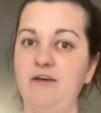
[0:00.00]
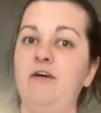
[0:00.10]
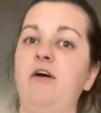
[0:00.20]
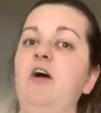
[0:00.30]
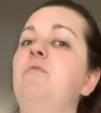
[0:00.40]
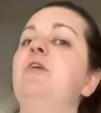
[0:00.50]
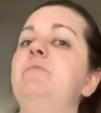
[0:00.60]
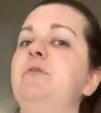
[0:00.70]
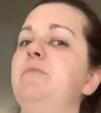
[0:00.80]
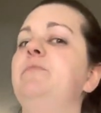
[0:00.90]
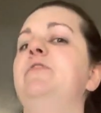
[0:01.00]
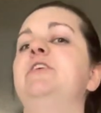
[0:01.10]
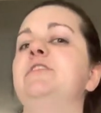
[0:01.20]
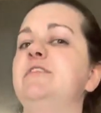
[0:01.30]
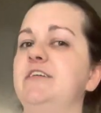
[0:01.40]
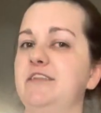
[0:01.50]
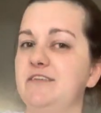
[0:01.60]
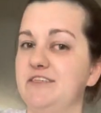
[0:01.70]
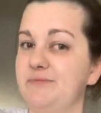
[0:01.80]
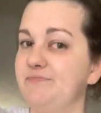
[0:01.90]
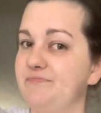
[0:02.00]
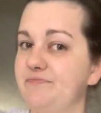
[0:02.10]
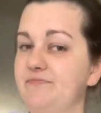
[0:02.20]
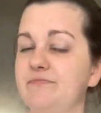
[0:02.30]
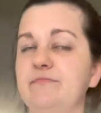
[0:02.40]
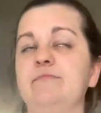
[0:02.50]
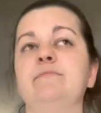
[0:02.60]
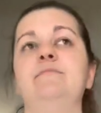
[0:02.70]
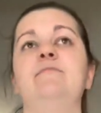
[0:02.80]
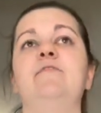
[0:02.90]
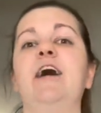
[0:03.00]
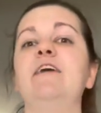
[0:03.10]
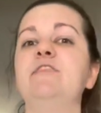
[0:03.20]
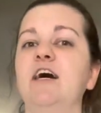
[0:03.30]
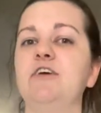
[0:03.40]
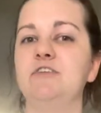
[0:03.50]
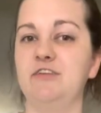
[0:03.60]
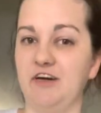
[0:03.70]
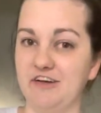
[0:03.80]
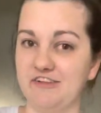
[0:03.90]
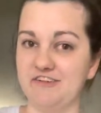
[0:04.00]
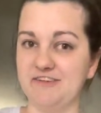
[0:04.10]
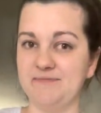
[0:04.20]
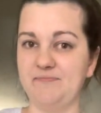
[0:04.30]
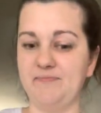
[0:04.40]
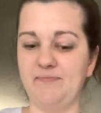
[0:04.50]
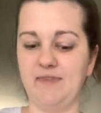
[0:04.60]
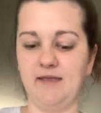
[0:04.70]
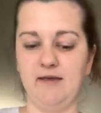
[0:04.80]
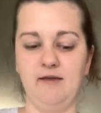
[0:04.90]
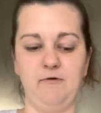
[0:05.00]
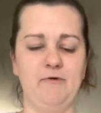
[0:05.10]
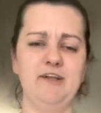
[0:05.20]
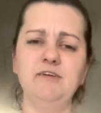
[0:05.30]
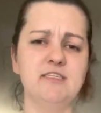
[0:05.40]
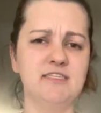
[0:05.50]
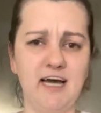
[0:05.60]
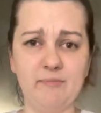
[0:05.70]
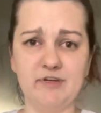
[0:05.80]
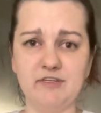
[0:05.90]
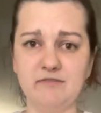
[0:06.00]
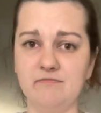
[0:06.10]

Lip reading: all while minimum wage is staying the same. $5,000. What else has happened?